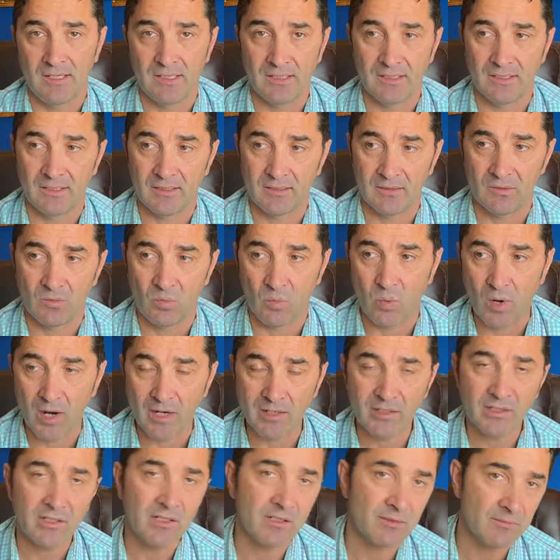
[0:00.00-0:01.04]
Uh,
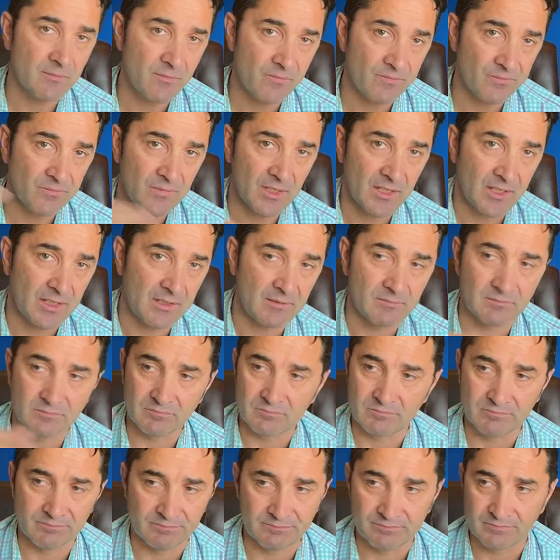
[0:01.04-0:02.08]
one
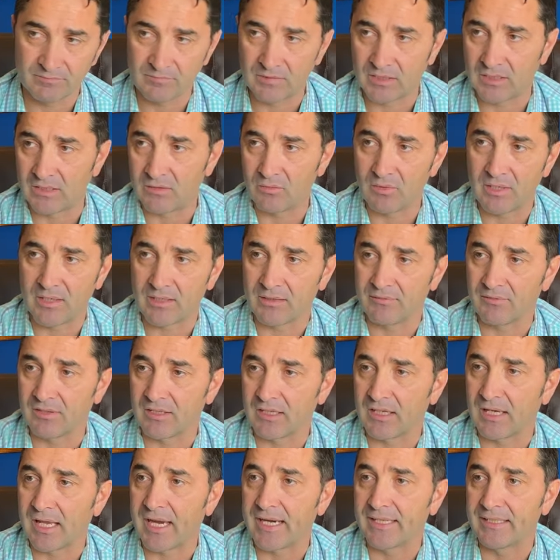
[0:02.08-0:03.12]
uh,
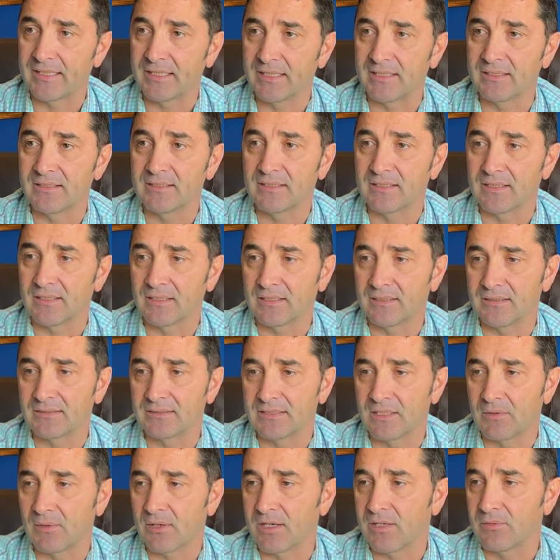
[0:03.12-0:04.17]
whatever glided uh,
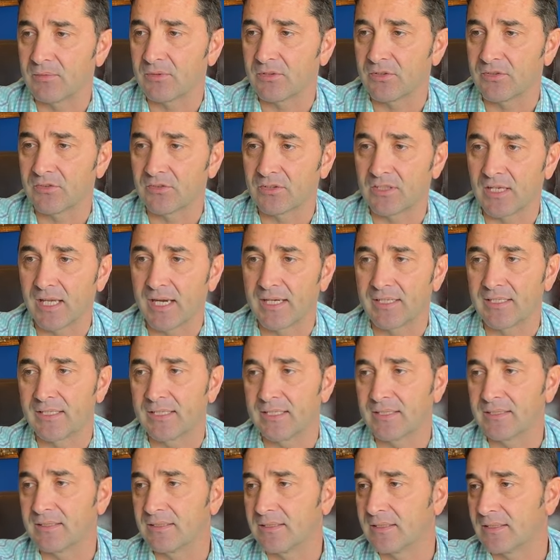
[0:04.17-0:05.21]
is that what it was
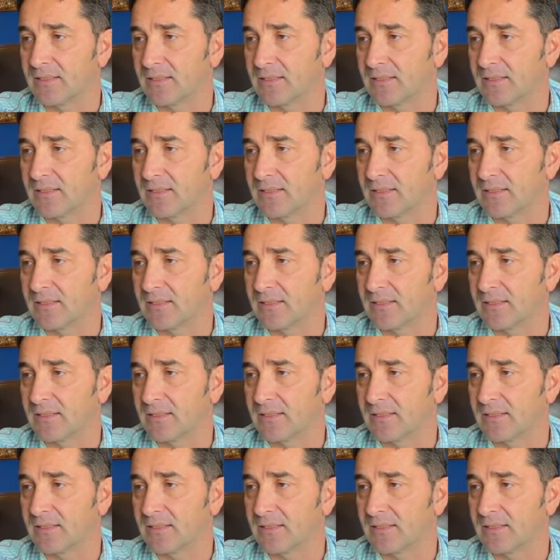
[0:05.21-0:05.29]
glided